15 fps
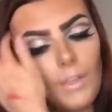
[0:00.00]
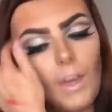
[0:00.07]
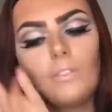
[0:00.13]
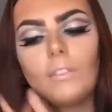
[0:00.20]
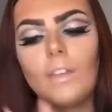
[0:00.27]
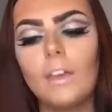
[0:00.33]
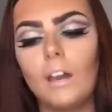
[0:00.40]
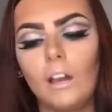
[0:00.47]
then
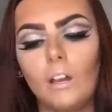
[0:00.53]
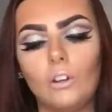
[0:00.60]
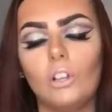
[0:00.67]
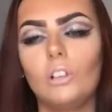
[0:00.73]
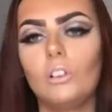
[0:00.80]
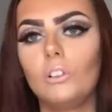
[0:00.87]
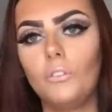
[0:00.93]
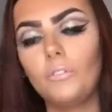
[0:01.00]
they are going
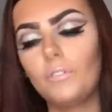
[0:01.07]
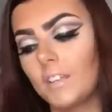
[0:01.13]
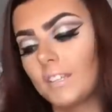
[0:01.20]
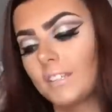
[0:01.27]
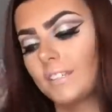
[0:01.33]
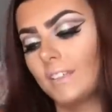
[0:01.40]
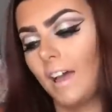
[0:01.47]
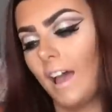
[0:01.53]
to love
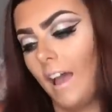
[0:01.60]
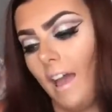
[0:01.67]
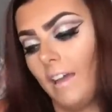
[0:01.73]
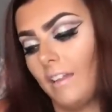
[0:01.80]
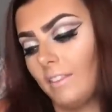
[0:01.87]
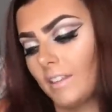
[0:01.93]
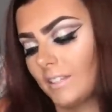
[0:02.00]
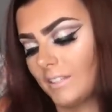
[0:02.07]
this uh,
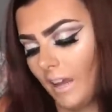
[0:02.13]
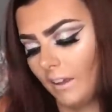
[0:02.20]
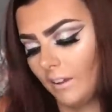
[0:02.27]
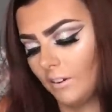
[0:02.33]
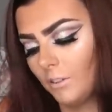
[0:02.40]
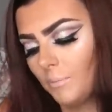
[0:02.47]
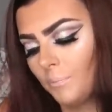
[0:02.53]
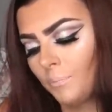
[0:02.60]
this
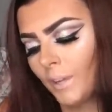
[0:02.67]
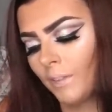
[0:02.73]
sale.